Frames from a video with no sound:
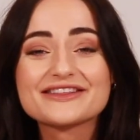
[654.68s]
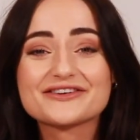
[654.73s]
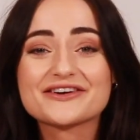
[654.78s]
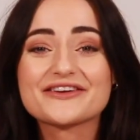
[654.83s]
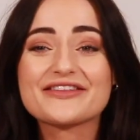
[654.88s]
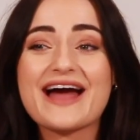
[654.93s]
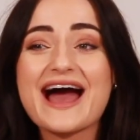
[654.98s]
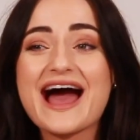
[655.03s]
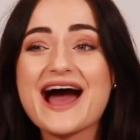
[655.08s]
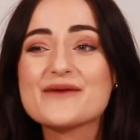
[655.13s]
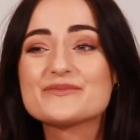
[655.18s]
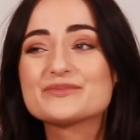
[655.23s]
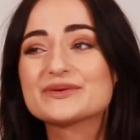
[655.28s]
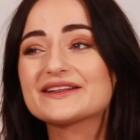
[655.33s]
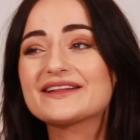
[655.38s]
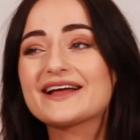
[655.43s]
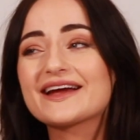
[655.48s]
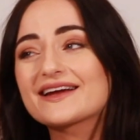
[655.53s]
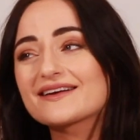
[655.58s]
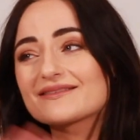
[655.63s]
through the app,
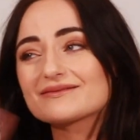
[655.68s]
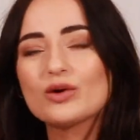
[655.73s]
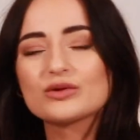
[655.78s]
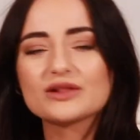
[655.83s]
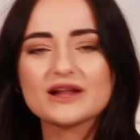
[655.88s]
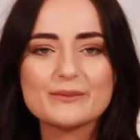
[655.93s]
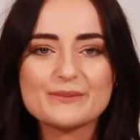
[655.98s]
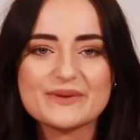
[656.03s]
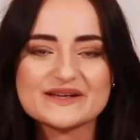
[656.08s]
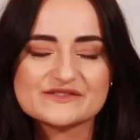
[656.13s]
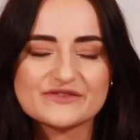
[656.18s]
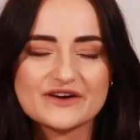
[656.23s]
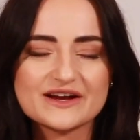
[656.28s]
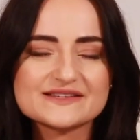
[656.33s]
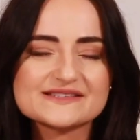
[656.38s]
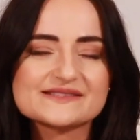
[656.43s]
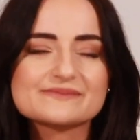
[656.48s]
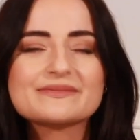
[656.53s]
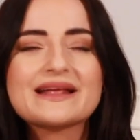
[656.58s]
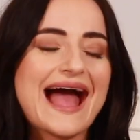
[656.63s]
but like online best friends.